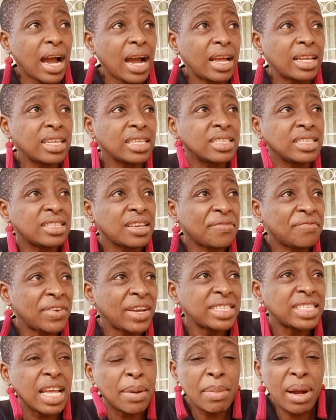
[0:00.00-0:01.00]
This is the
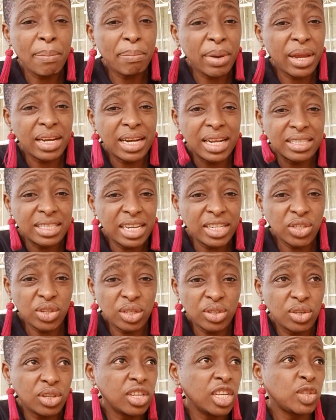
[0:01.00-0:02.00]
first time I'm paying attention
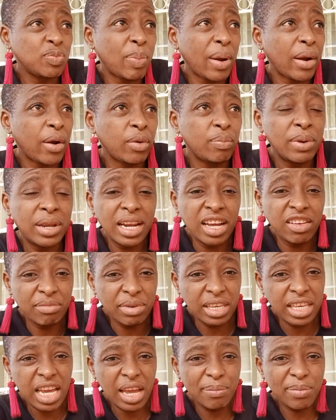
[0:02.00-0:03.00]
to this parrot, but I've
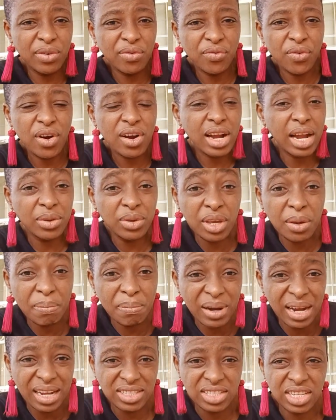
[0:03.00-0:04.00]
been here before. Can you
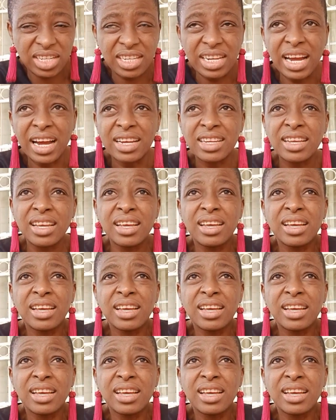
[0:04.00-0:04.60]
imagine that?